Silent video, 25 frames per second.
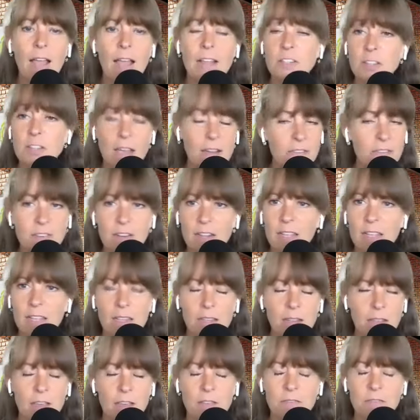I
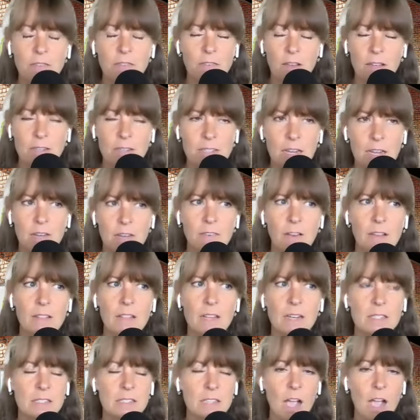definitely have identified
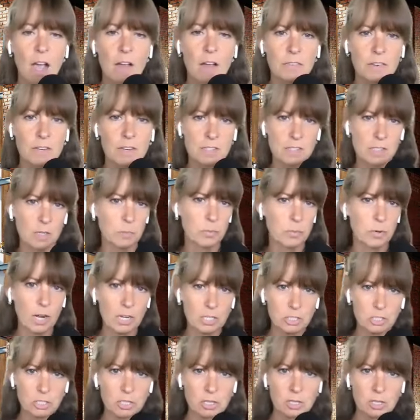that it's confidence and
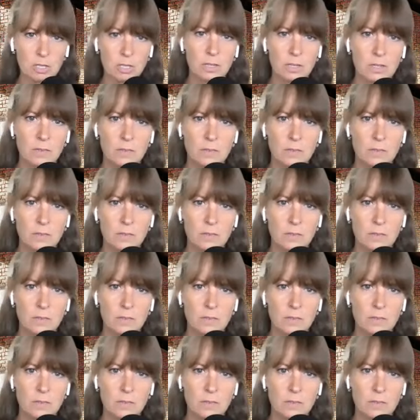pressure,